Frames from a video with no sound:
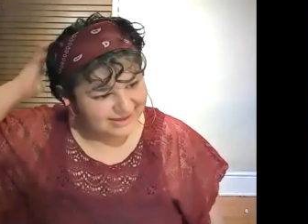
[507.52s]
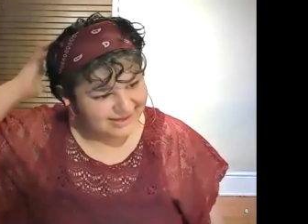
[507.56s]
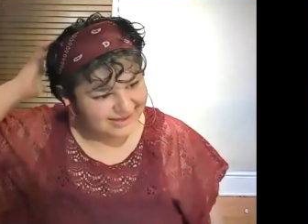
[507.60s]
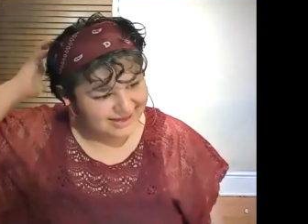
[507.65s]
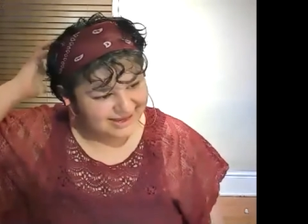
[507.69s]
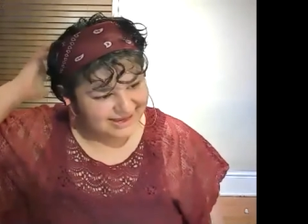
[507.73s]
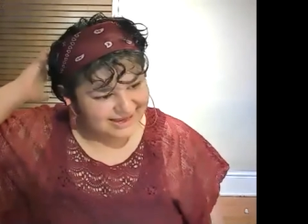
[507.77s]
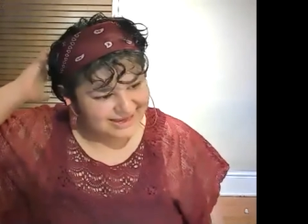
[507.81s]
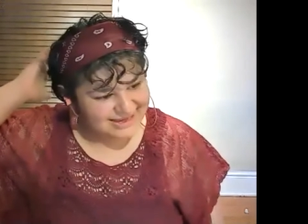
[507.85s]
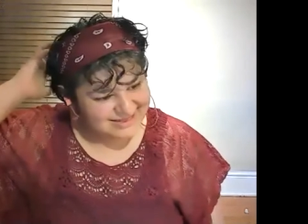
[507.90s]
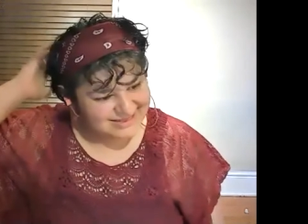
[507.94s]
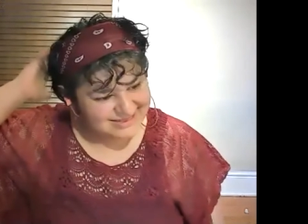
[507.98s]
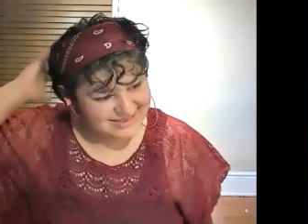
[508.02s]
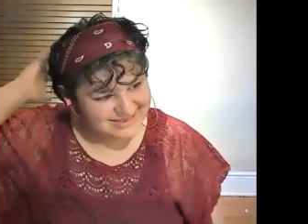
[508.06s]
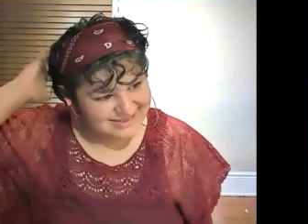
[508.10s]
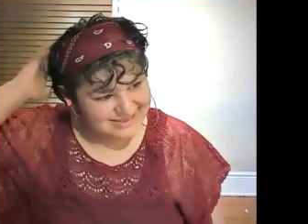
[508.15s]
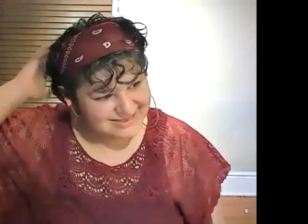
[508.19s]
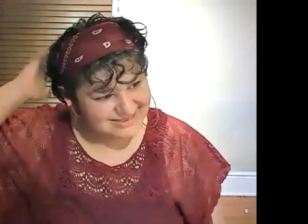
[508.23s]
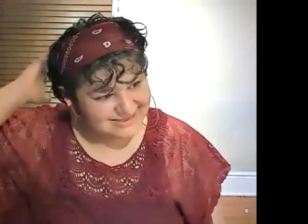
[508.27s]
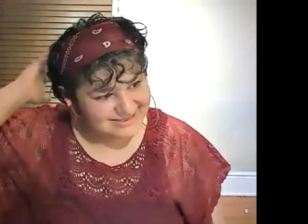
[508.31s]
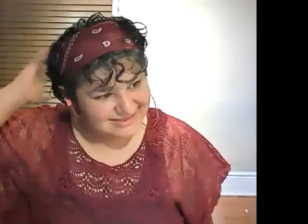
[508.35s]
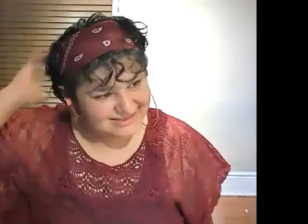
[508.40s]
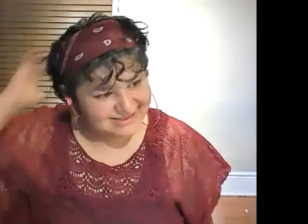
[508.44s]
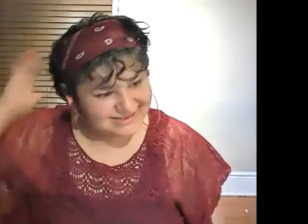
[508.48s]
it's
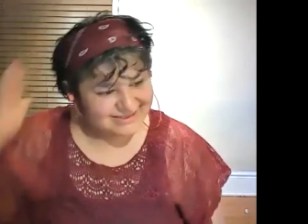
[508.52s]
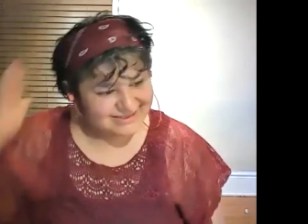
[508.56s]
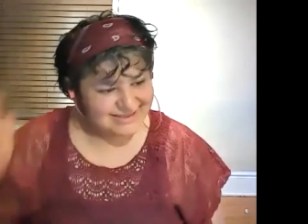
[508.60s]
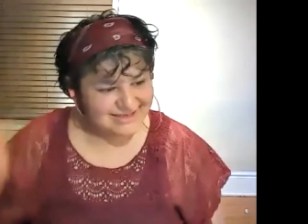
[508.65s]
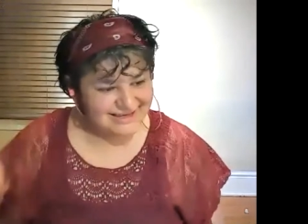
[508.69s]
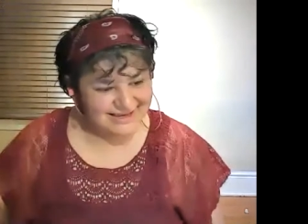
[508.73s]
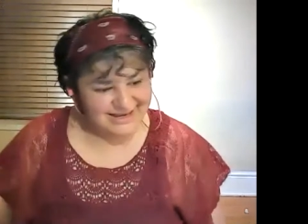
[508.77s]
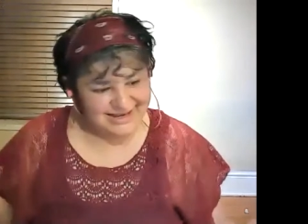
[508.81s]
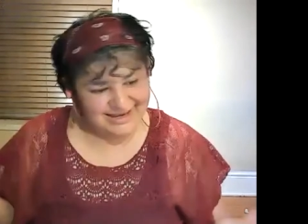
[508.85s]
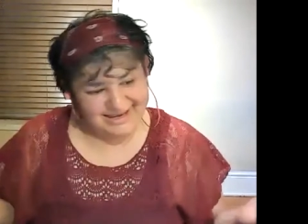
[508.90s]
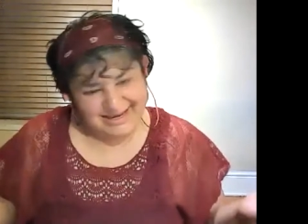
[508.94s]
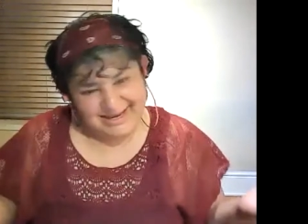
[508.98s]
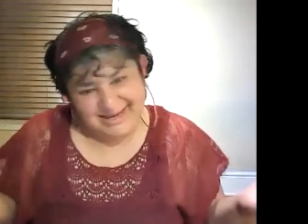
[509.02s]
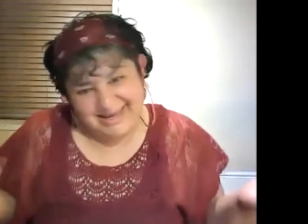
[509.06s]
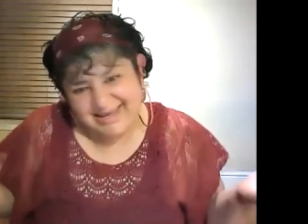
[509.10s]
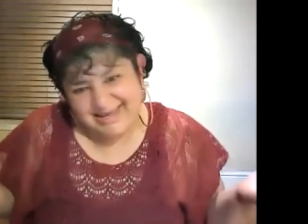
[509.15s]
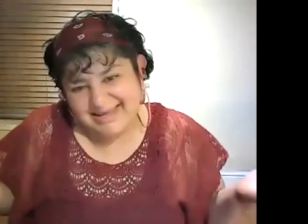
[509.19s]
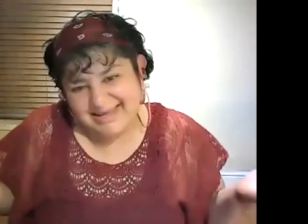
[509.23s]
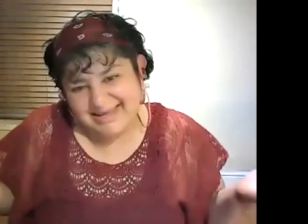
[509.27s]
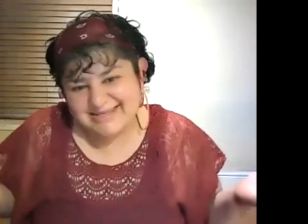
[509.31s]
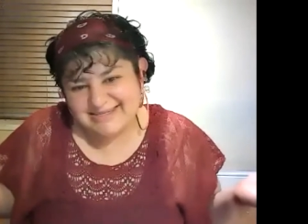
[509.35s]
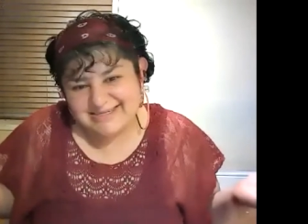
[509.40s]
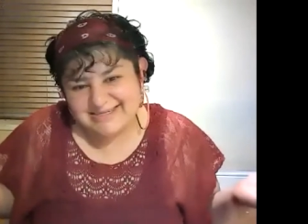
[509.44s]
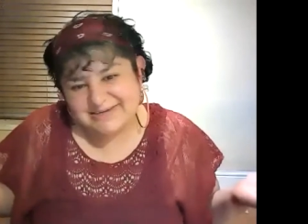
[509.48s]

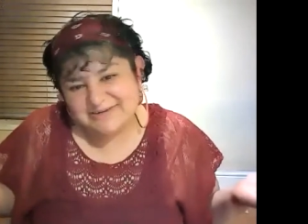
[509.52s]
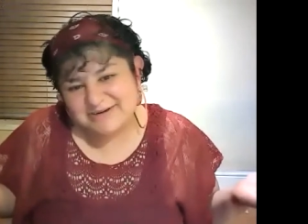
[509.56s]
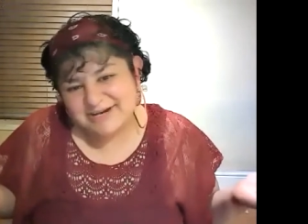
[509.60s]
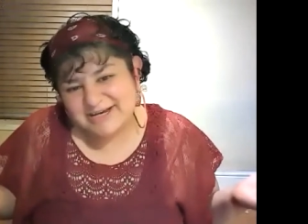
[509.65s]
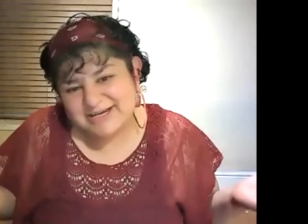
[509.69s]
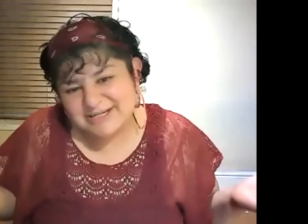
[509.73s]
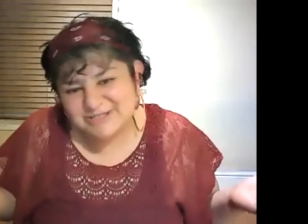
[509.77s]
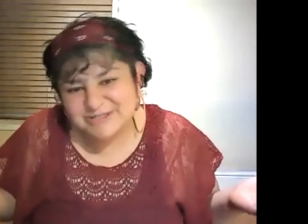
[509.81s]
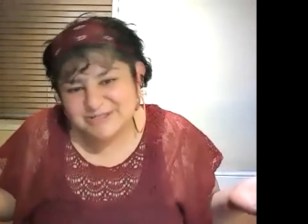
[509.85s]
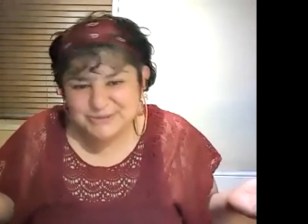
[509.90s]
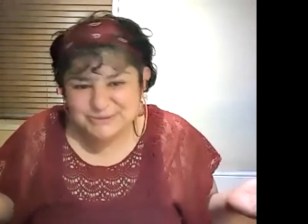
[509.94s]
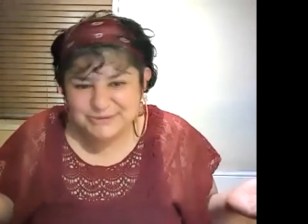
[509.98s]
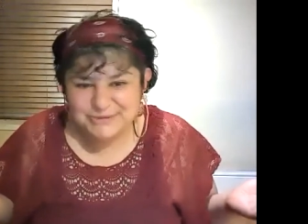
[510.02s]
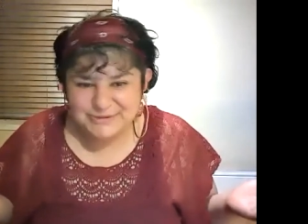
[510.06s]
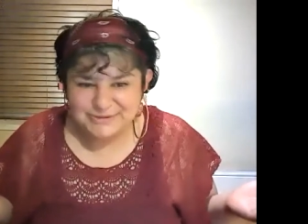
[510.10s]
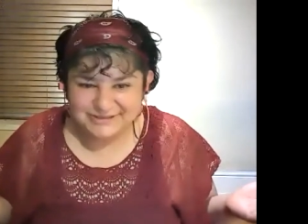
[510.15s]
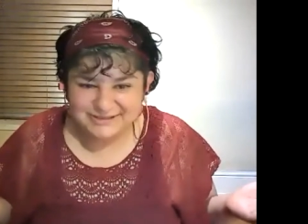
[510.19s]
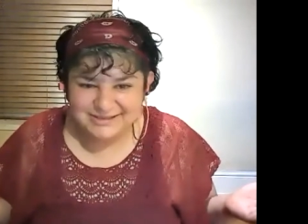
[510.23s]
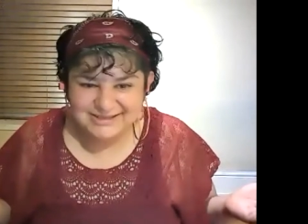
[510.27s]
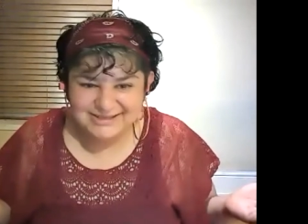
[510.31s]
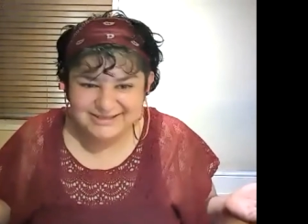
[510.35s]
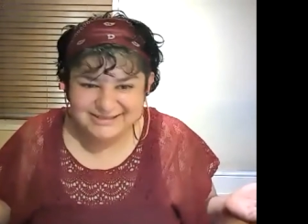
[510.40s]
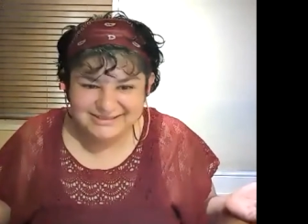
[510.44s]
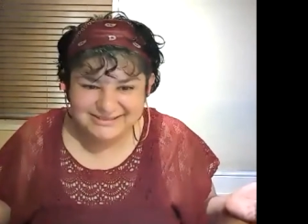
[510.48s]
a great
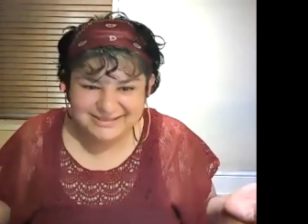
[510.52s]
tool,